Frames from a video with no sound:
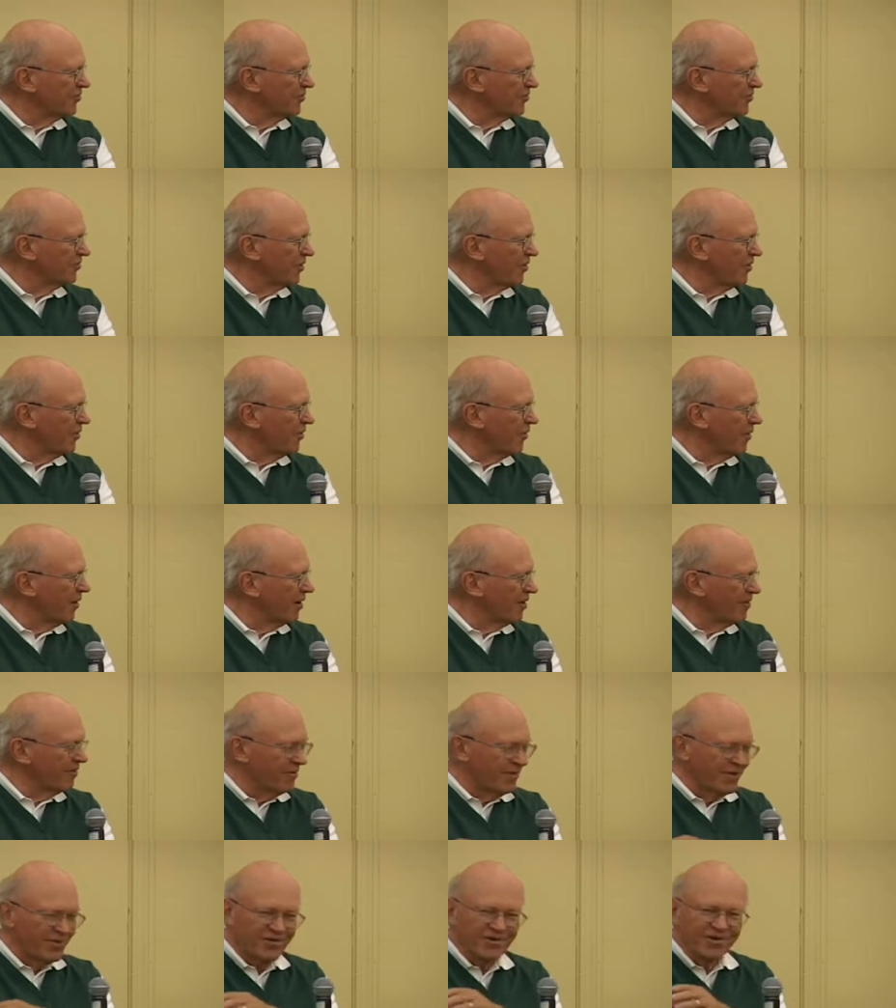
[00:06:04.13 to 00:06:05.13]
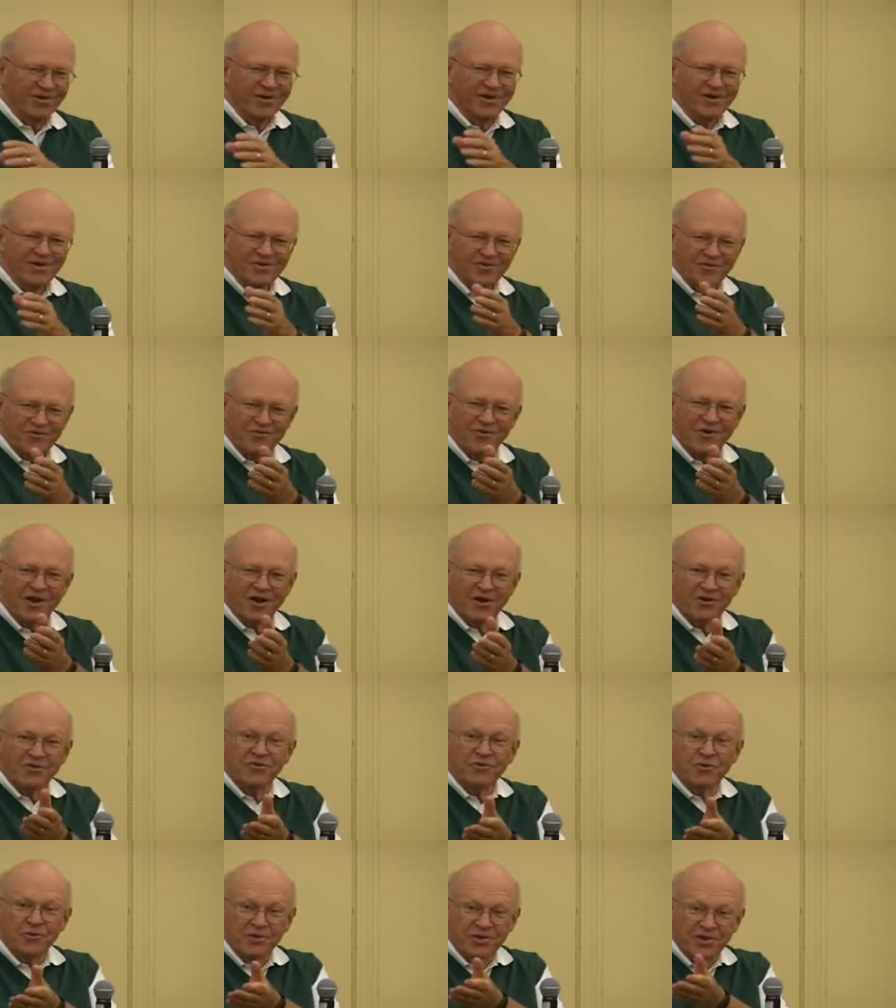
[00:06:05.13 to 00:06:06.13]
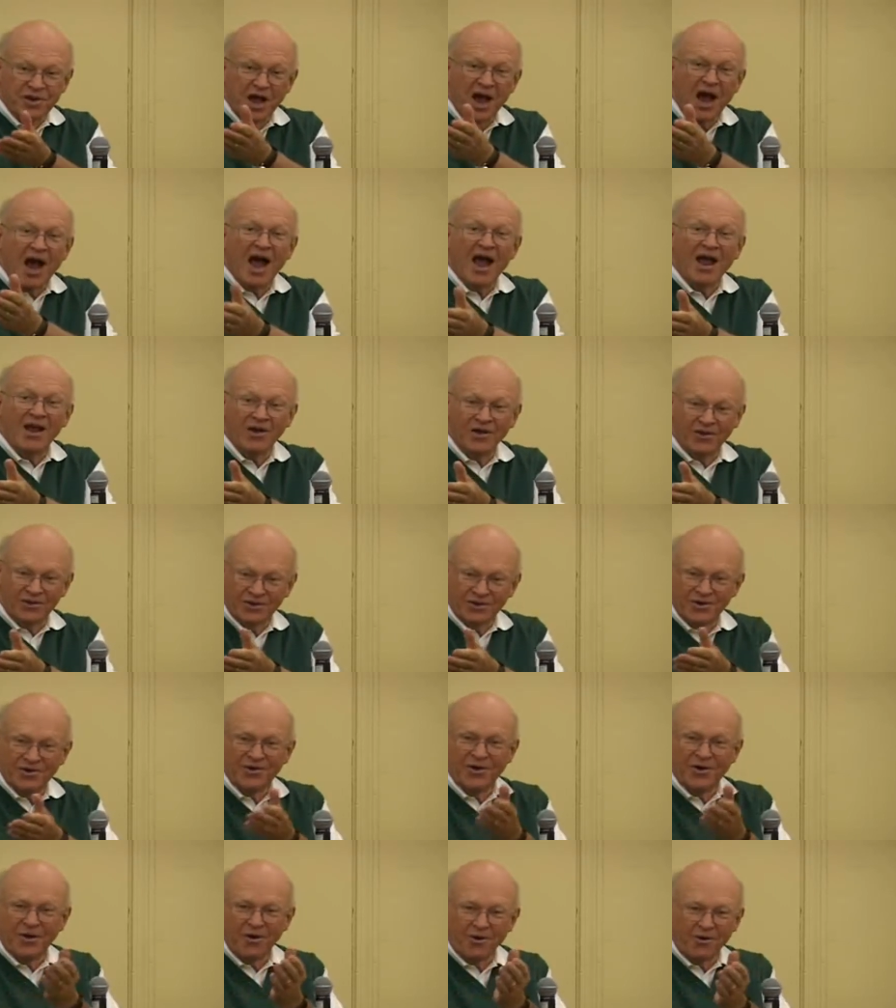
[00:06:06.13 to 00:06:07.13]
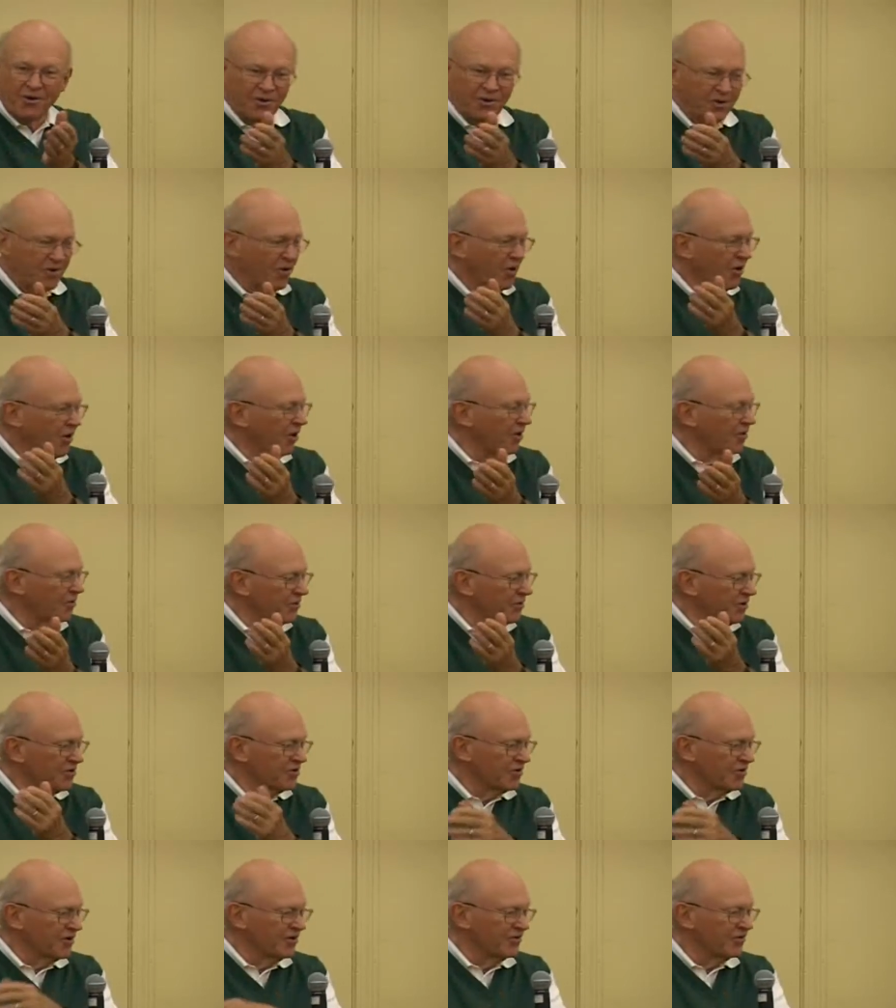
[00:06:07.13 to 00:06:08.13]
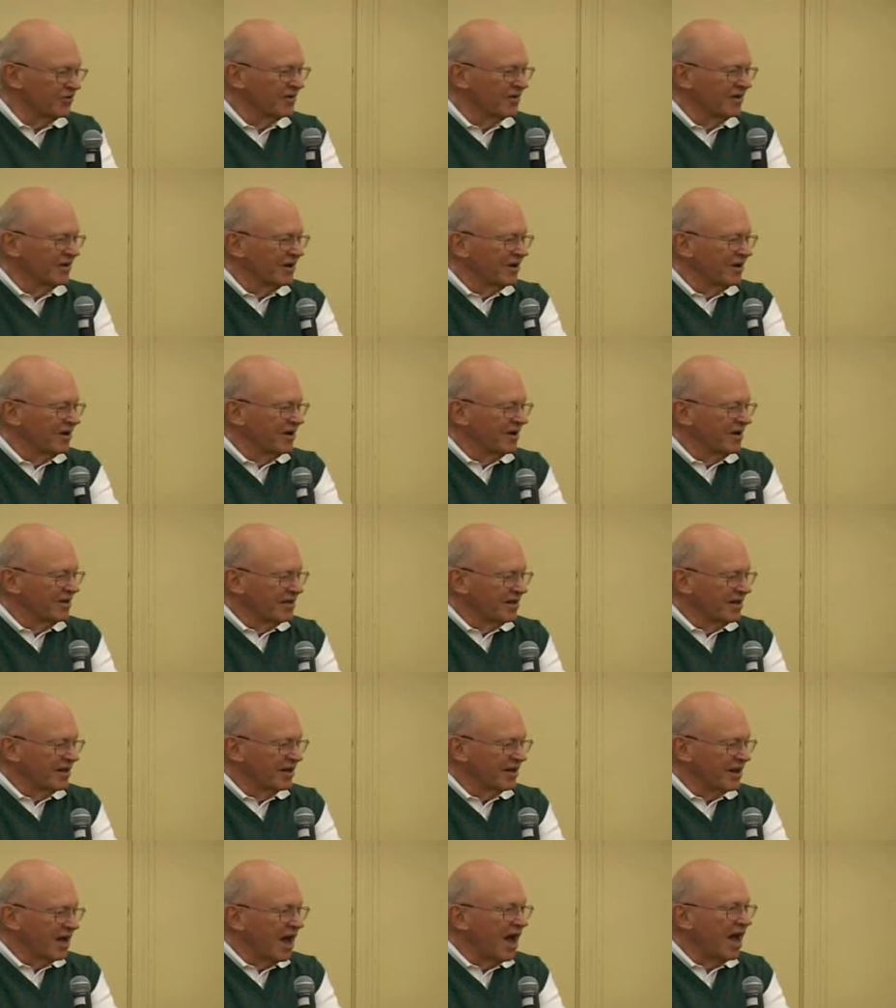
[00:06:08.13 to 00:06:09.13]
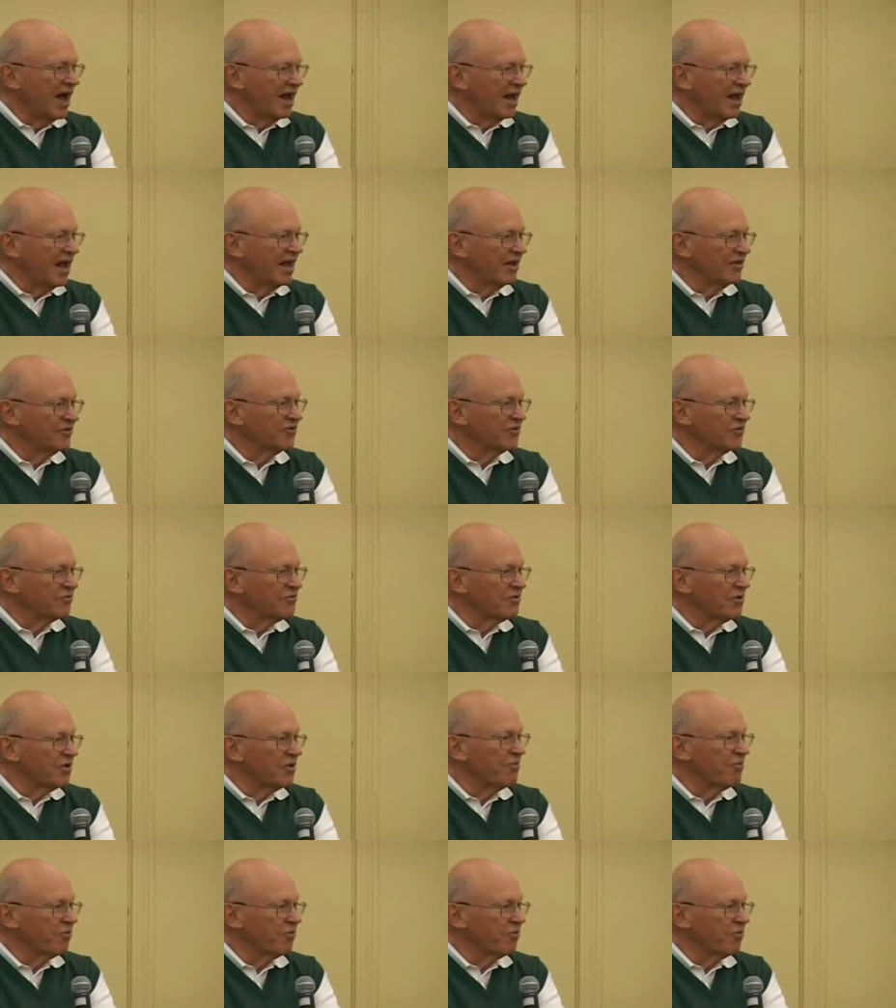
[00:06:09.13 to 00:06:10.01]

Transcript: is, you know, what I've been trying to do with Kyle, you know, and all, which is that God has a real